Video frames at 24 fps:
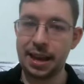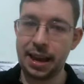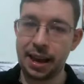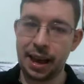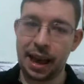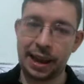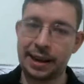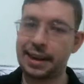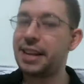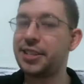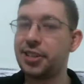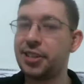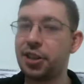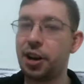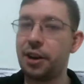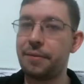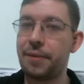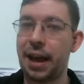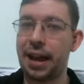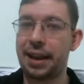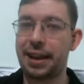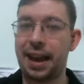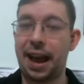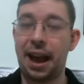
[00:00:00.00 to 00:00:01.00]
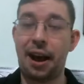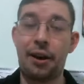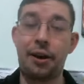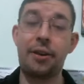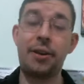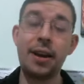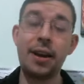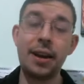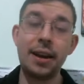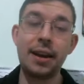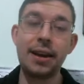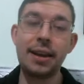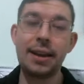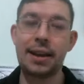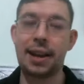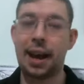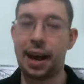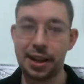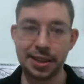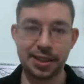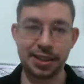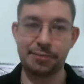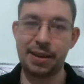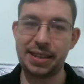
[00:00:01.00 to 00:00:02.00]
I think that's sort of like how
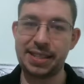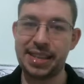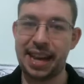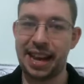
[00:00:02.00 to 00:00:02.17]
Carlsen wins.